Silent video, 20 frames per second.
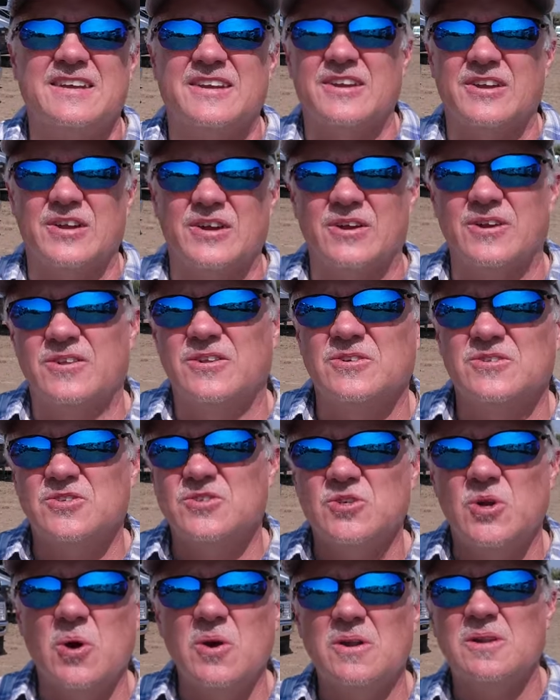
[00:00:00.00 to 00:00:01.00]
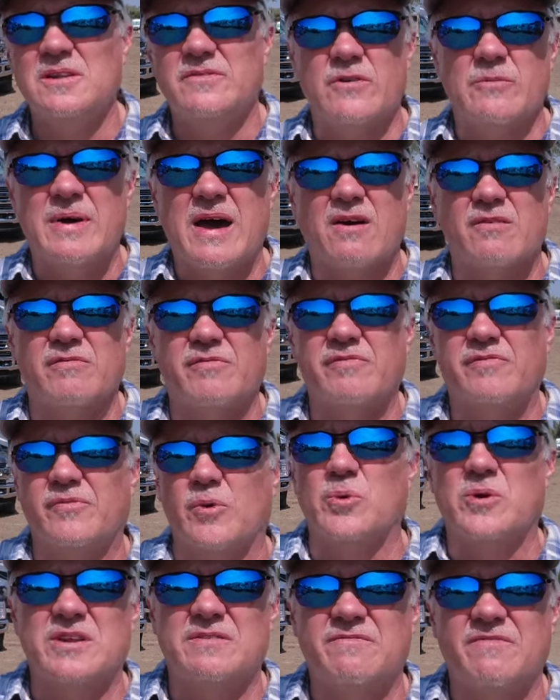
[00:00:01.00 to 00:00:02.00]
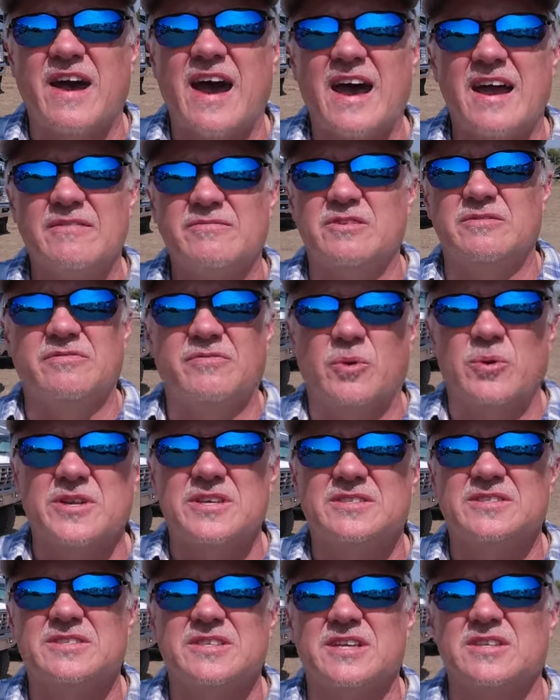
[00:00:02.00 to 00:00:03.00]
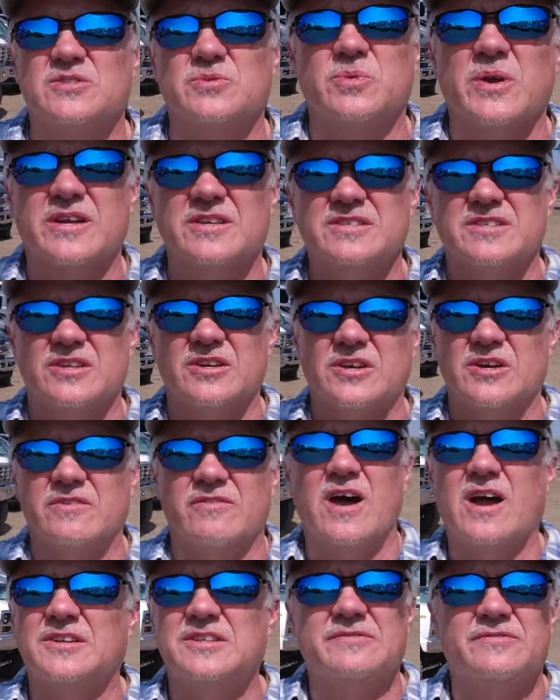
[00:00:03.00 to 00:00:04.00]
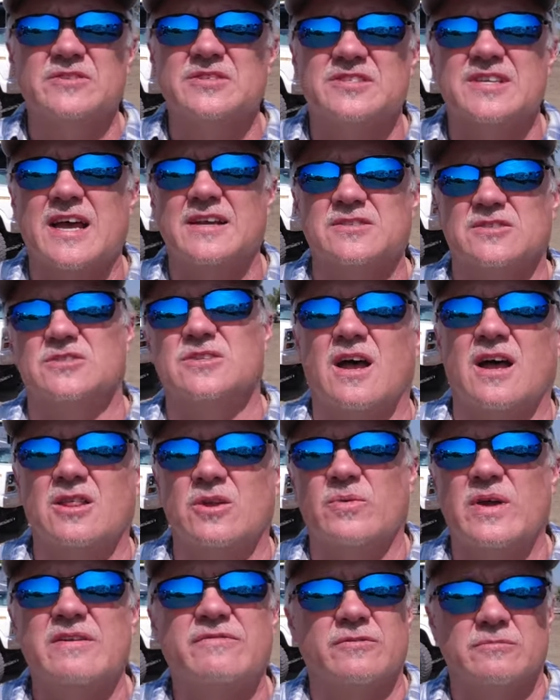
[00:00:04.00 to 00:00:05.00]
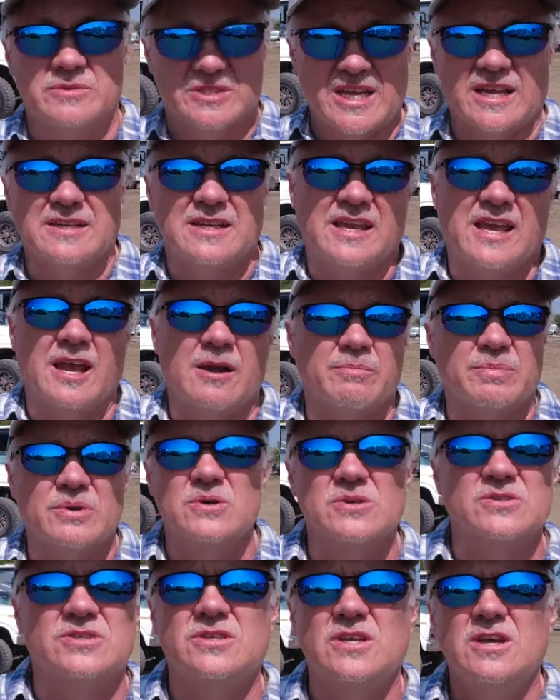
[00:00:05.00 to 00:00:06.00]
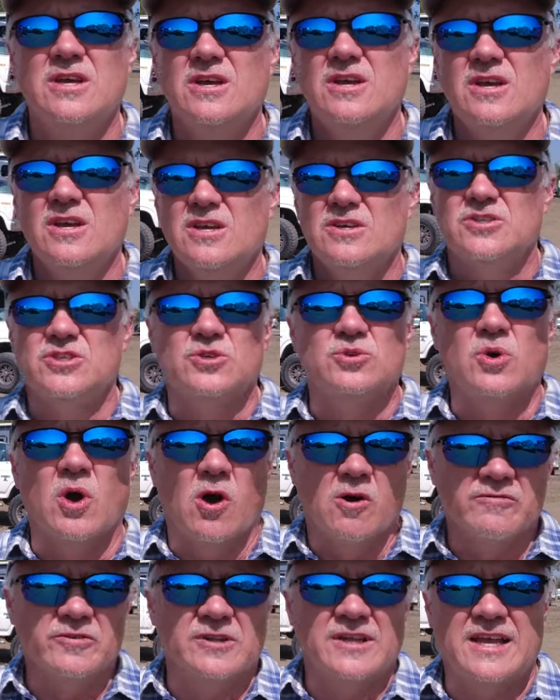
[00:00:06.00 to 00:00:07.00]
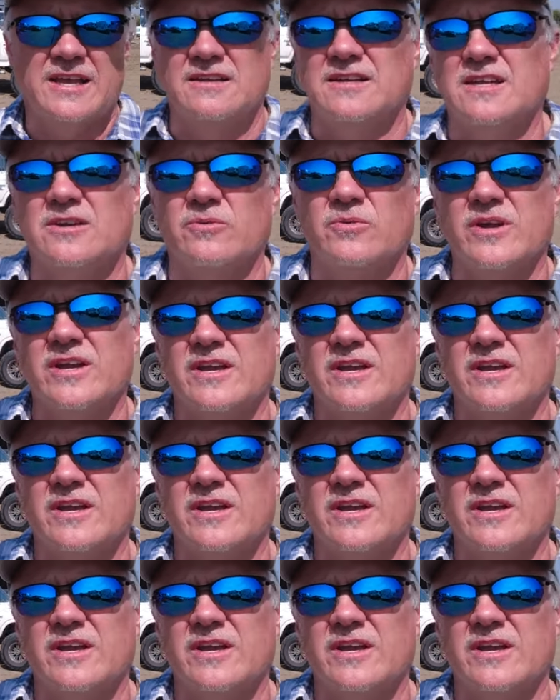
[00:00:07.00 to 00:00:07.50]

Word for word: here, there's a total of about 45 to 46 rigs here of all different sizes, all the way from tent campers to overlanding